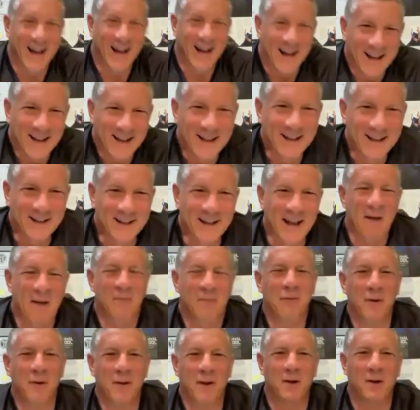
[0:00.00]
I'm full of
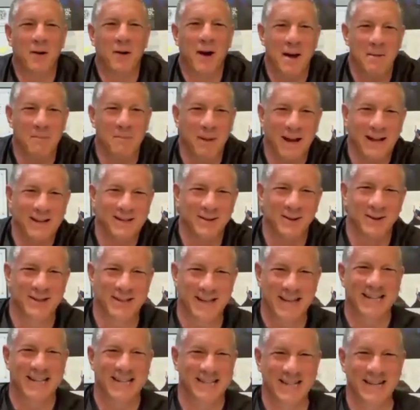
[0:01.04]
crap, man, so it's easy
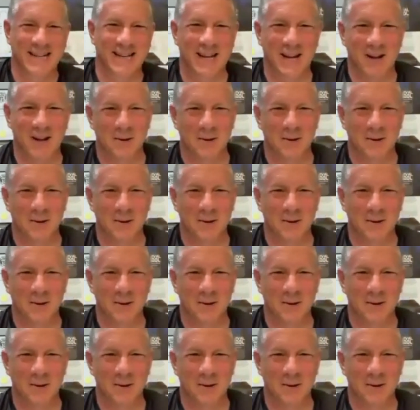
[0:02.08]
to do.